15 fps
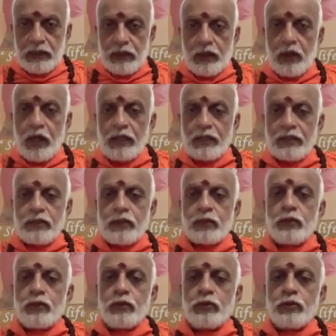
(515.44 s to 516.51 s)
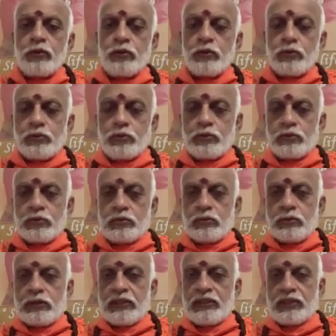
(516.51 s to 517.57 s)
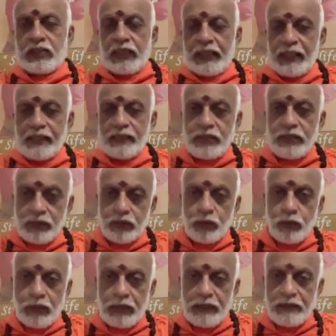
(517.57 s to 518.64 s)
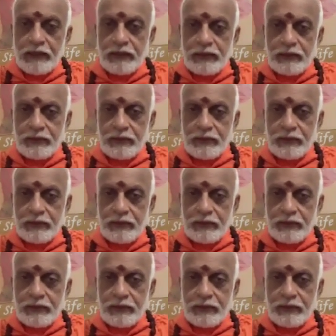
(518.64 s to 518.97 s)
Not to discourage the student,